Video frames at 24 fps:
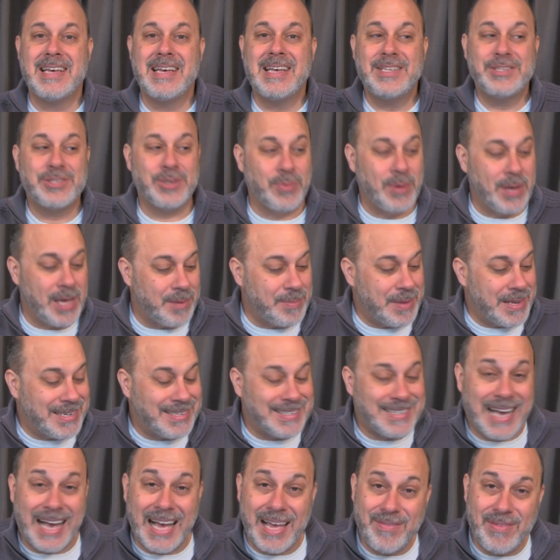So we got to be
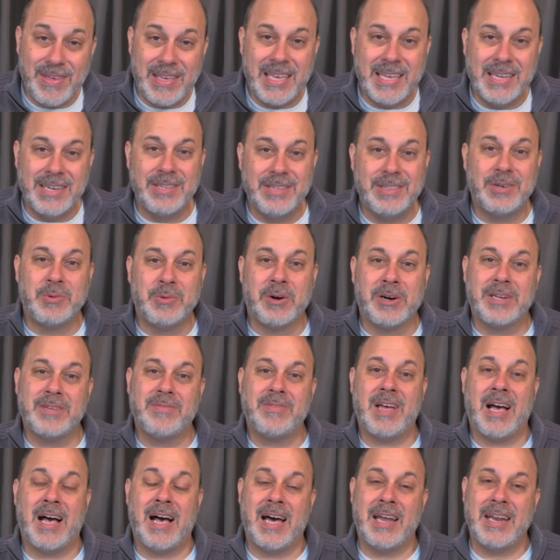diving into the Word of
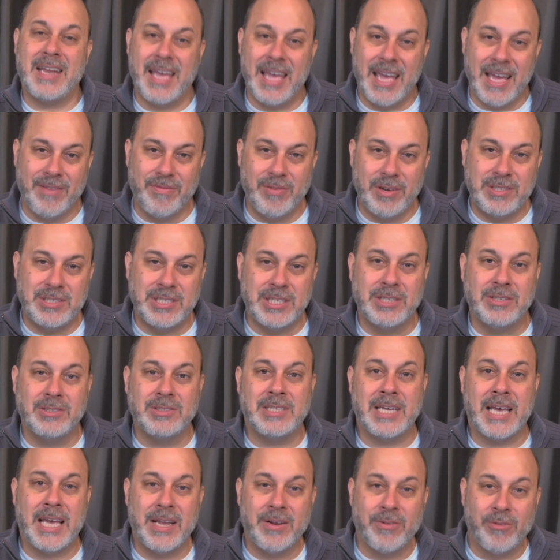God every single day,